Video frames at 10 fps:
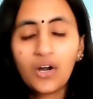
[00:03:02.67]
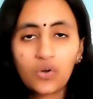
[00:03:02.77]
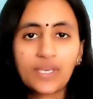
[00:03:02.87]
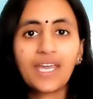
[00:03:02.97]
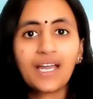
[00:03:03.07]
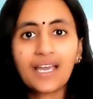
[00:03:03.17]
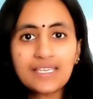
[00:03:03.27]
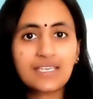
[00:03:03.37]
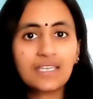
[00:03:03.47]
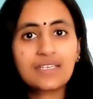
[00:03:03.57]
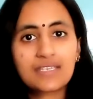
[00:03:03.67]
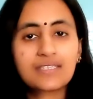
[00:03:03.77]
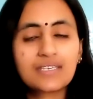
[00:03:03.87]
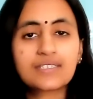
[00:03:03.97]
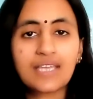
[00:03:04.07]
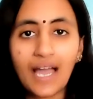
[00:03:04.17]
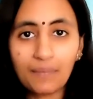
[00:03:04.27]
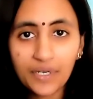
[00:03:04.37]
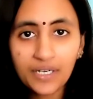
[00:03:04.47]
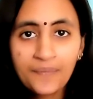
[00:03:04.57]
Okay, I see this has
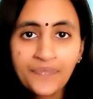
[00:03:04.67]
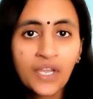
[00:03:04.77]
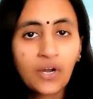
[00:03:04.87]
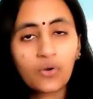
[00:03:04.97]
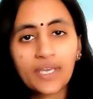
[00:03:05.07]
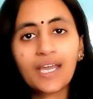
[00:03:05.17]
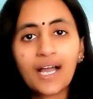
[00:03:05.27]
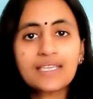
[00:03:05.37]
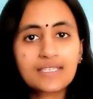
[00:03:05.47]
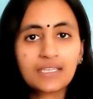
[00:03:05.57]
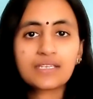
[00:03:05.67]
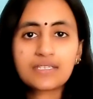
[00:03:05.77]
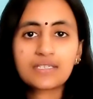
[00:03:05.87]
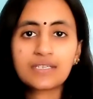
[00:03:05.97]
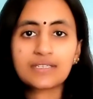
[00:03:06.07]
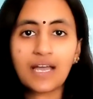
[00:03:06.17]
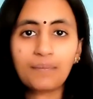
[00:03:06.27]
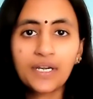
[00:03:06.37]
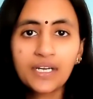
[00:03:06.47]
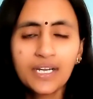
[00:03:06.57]
happened. Okay, I see this has
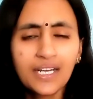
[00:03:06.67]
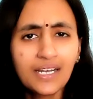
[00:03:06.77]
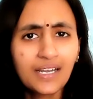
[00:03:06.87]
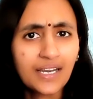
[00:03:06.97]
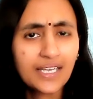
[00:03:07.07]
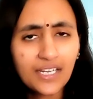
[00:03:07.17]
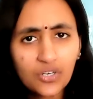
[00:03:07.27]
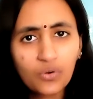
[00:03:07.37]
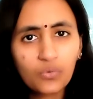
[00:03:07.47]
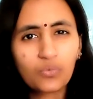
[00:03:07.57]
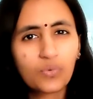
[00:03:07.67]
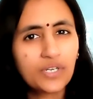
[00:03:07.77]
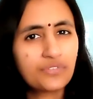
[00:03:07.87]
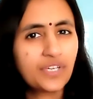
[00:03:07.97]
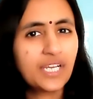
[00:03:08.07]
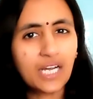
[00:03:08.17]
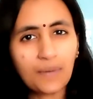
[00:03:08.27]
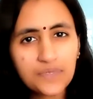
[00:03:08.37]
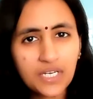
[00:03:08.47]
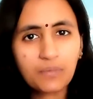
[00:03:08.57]
happened. Can I know, were you feeling
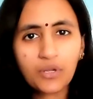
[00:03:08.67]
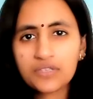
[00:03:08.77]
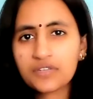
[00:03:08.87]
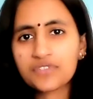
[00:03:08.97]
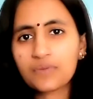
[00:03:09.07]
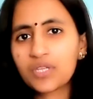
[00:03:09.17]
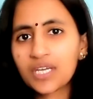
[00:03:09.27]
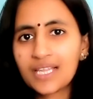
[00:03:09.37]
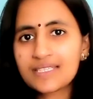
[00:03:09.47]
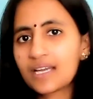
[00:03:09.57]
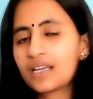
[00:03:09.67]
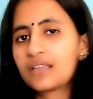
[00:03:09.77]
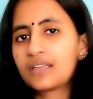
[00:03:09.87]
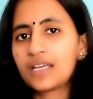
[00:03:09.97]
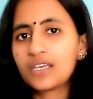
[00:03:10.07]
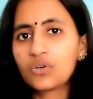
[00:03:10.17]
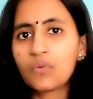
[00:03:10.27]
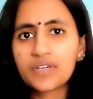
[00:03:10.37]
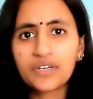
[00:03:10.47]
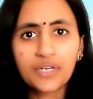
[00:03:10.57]
upset because of something else and then you
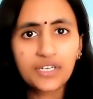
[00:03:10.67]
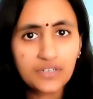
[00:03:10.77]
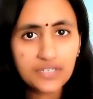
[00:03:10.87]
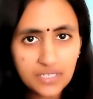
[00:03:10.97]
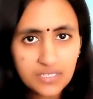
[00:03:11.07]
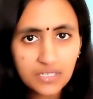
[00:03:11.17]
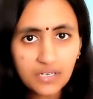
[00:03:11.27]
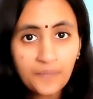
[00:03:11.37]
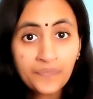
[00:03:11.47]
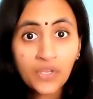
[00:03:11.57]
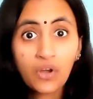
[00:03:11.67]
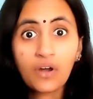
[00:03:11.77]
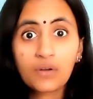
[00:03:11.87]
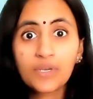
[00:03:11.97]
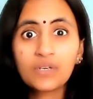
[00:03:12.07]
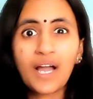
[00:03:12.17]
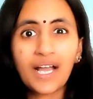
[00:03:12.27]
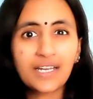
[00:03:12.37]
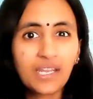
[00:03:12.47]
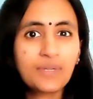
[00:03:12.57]
wanted to hit your sister? Or were you
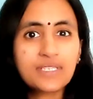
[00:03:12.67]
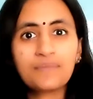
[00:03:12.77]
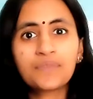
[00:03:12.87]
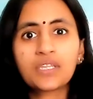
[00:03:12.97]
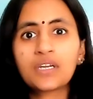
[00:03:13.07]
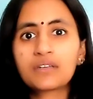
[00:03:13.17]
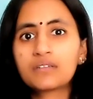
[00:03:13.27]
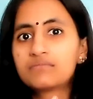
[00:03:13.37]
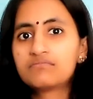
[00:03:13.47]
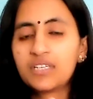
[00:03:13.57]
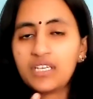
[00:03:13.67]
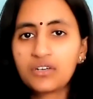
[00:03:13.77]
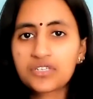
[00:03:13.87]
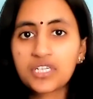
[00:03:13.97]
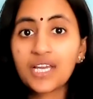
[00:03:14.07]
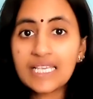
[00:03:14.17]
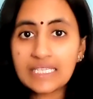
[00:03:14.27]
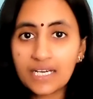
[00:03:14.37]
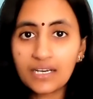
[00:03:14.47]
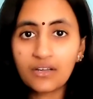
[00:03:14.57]
angry with something that he or she has
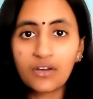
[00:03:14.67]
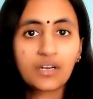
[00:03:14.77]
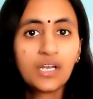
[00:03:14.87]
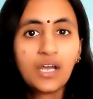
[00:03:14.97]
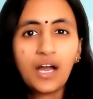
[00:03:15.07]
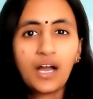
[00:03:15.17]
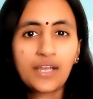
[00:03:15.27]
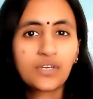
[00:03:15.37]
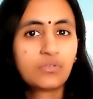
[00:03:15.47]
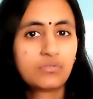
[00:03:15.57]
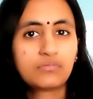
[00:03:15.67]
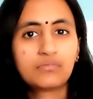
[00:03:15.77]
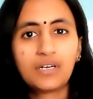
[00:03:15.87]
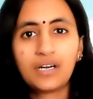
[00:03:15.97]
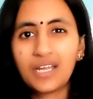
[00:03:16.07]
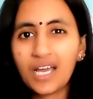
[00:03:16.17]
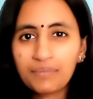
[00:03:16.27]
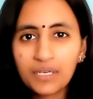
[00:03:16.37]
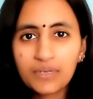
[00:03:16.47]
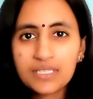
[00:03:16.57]
done? Or are you
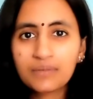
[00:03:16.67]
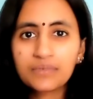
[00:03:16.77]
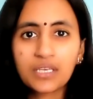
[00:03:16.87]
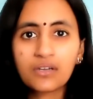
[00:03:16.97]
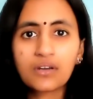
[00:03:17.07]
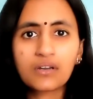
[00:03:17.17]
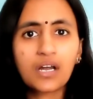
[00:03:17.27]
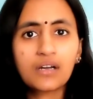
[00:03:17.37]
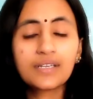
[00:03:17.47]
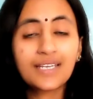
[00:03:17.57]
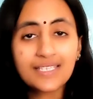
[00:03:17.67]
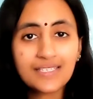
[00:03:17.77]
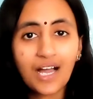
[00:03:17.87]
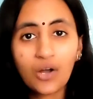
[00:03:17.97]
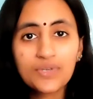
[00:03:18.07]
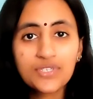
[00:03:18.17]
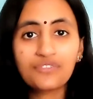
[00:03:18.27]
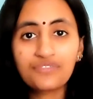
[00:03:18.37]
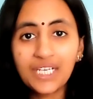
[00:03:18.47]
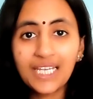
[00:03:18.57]
unhappy with something? Or yes, how is
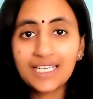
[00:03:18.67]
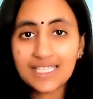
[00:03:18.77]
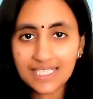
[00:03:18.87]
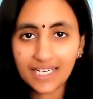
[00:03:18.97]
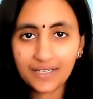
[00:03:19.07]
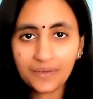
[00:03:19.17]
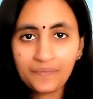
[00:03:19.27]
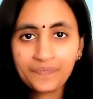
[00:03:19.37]
your feeling inside?